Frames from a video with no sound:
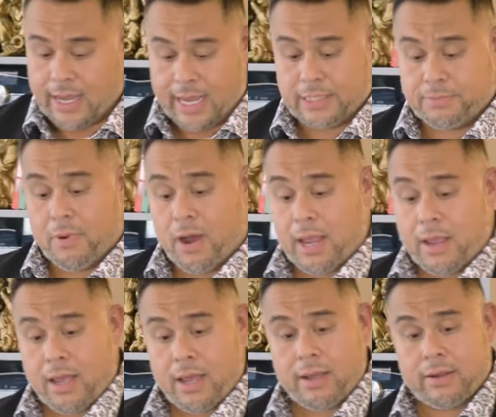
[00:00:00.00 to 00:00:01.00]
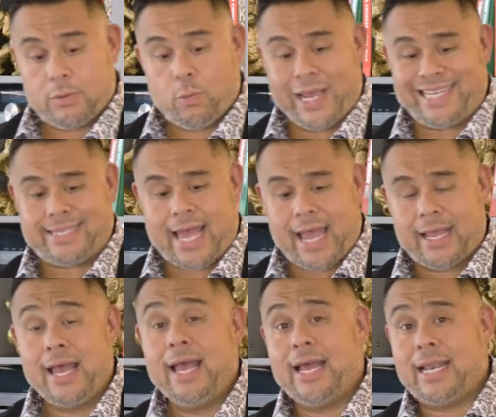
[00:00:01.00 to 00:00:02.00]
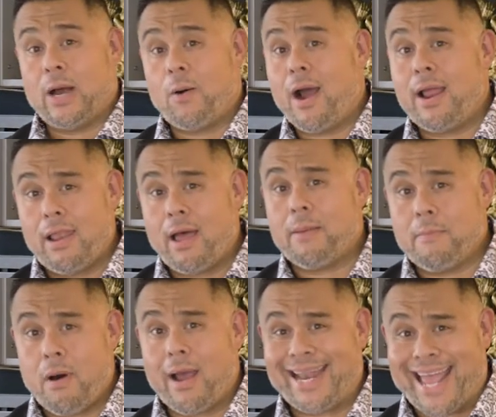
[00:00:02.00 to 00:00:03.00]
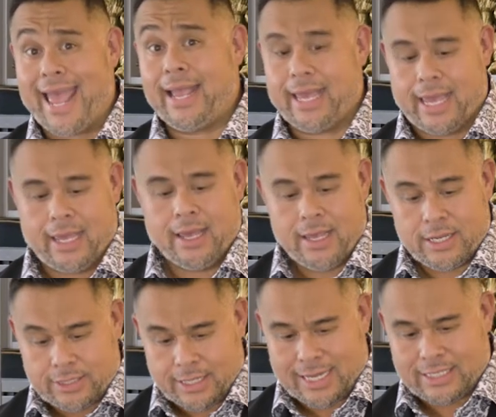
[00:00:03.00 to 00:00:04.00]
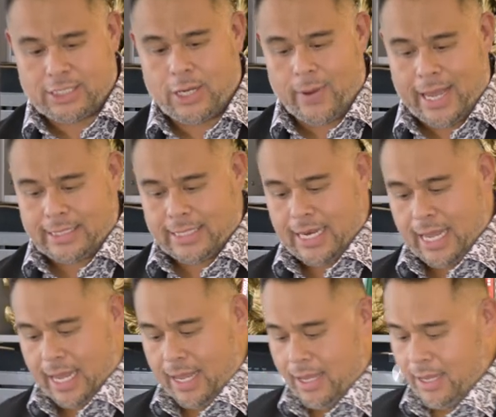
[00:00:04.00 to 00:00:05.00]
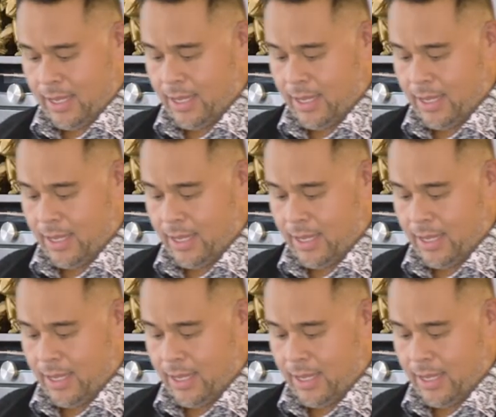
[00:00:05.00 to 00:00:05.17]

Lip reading: is my whisked egg. Now I like mine eggy. So there's 2 eggs in here.